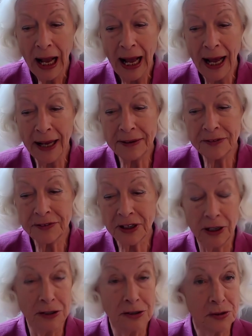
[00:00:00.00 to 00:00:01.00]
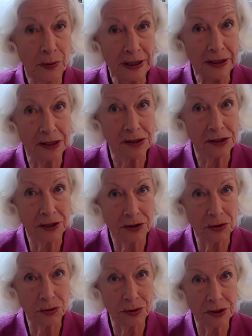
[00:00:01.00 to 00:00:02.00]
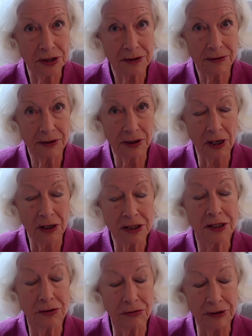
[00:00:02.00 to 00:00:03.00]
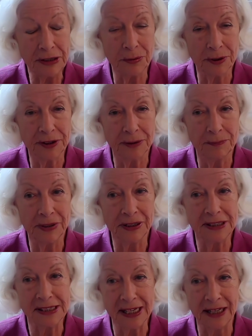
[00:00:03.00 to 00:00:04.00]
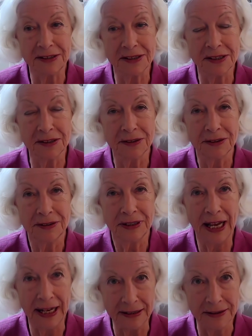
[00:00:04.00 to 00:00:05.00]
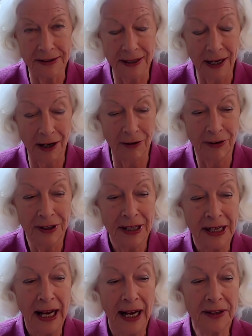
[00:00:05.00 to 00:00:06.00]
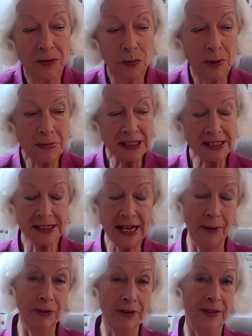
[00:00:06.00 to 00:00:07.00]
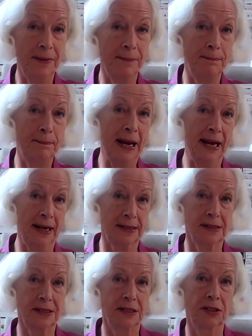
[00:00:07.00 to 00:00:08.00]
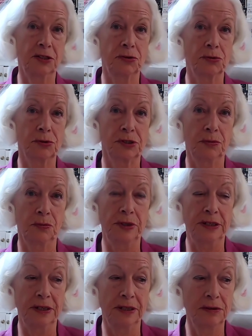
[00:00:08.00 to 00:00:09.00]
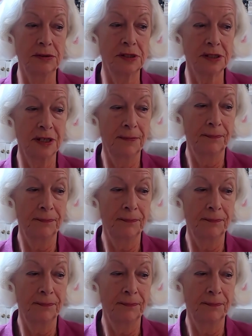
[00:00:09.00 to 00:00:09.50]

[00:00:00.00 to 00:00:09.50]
and close the windows and the doors. The guards agreed with them that this had to end now. And the women sat with their backs to the doors and windows